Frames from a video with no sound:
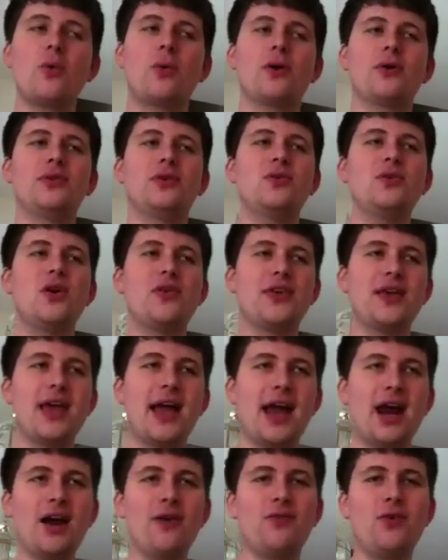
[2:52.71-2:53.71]
where you know the
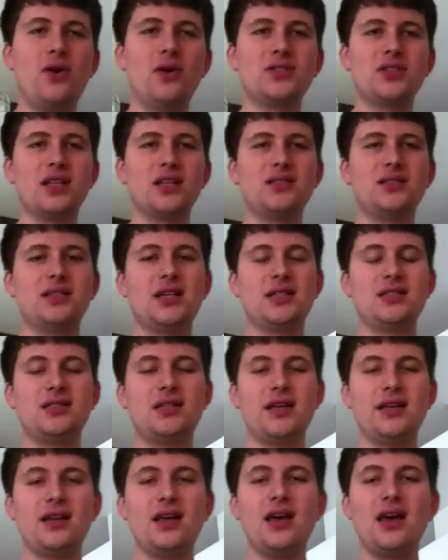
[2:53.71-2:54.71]
airflow is
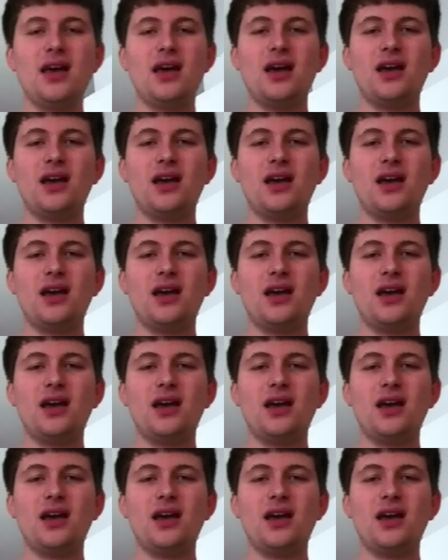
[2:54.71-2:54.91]
consistent,